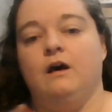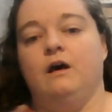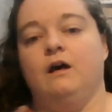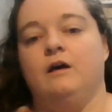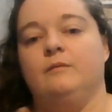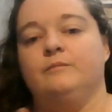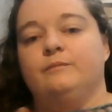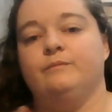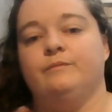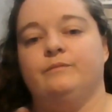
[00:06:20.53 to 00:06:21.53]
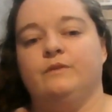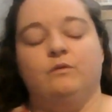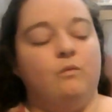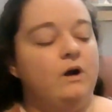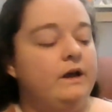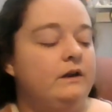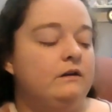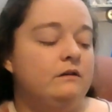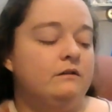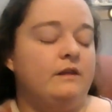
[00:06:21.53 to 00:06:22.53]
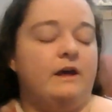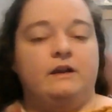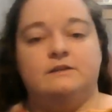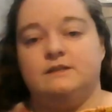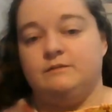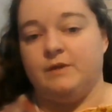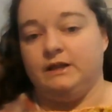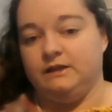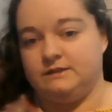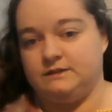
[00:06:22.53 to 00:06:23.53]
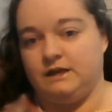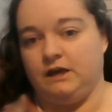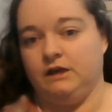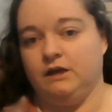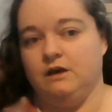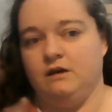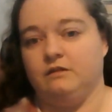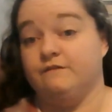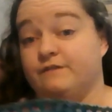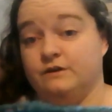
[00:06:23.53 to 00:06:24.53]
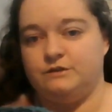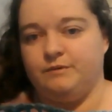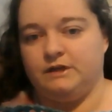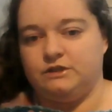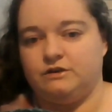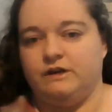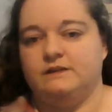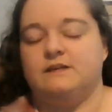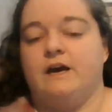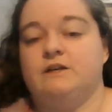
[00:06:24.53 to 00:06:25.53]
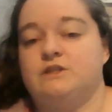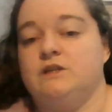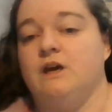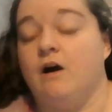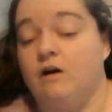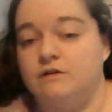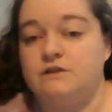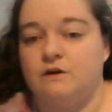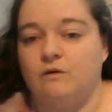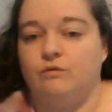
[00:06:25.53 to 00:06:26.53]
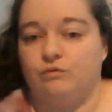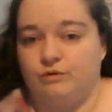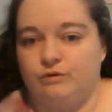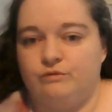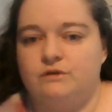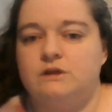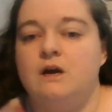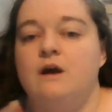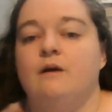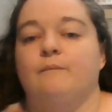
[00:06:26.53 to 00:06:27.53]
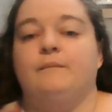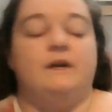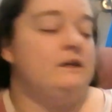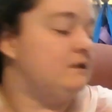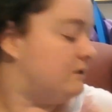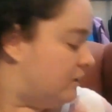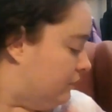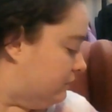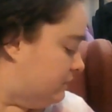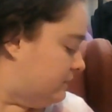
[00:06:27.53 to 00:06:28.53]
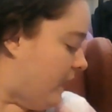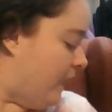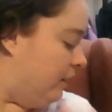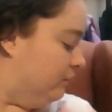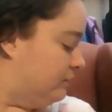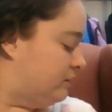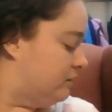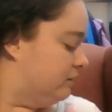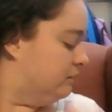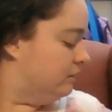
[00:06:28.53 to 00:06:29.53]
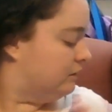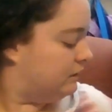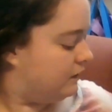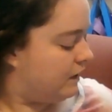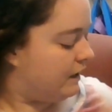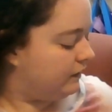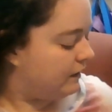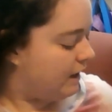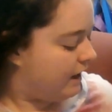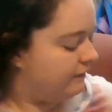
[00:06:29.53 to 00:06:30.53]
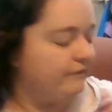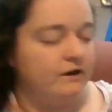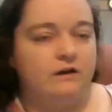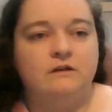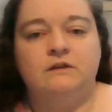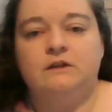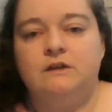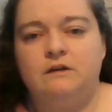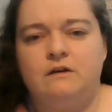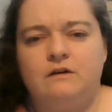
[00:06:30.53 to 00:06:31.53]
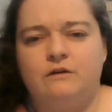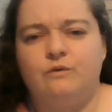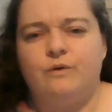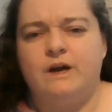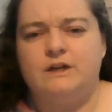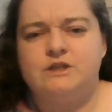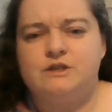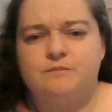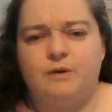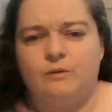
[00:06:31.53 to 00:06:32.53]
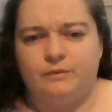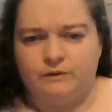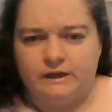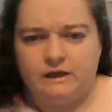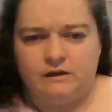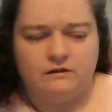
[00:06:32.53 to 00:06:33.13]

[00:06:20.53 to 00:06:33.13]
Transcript: The one that is in my listing, the first picture, is actually also Groot, but it starts out in kind of a grayish purpley